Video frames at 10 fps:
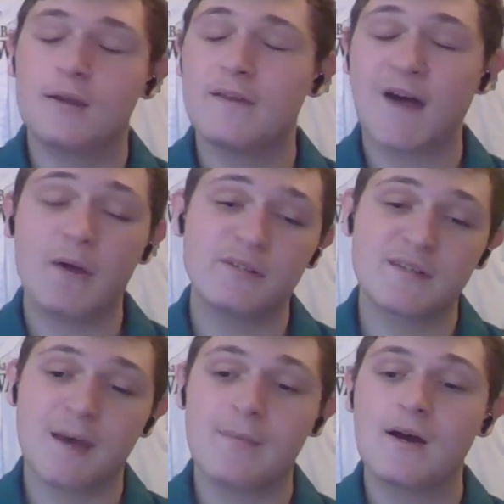If I was
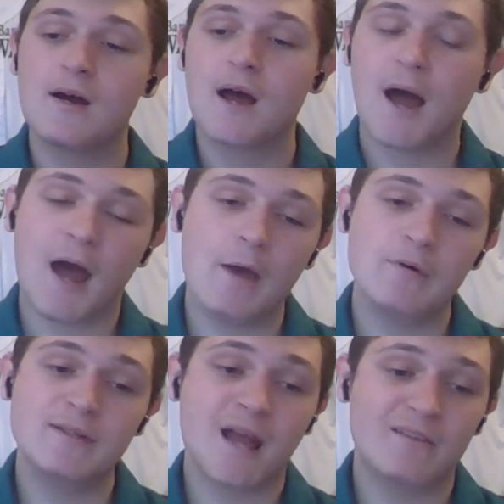them, I
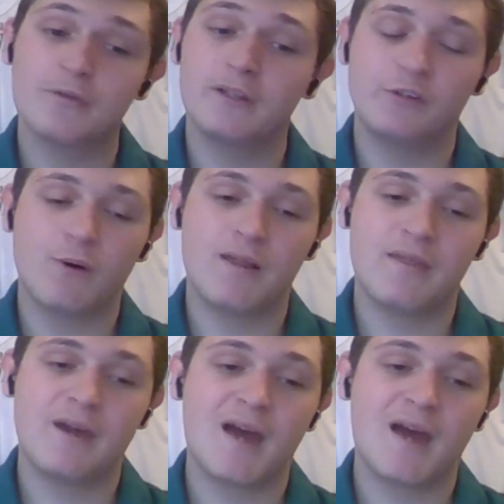would not really do anything.